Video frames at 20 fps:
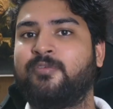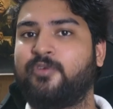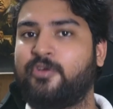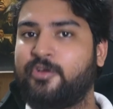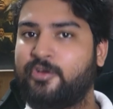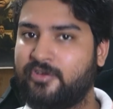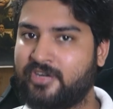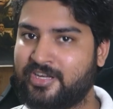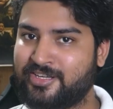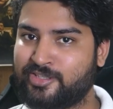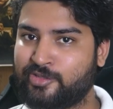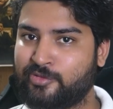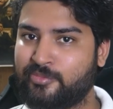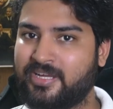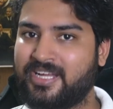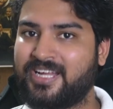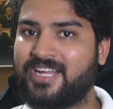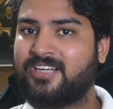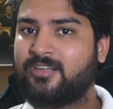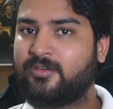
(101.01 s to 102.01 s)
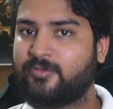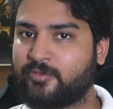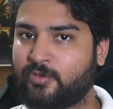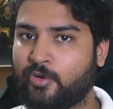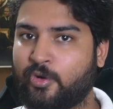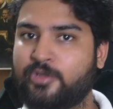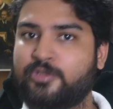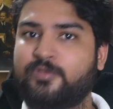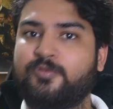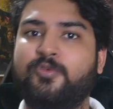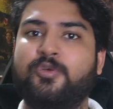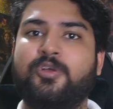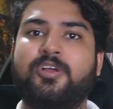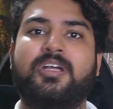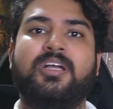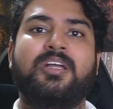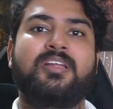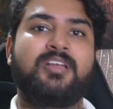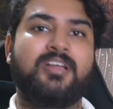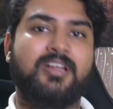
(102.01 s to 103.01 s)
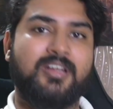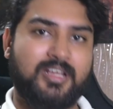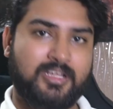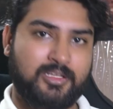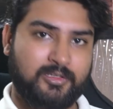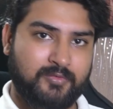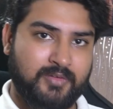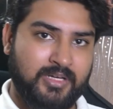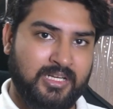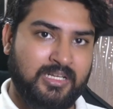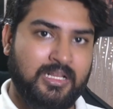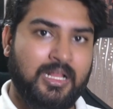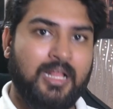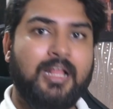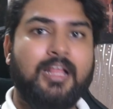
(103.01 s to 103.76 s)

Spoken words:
for your resume and of course for your career as well.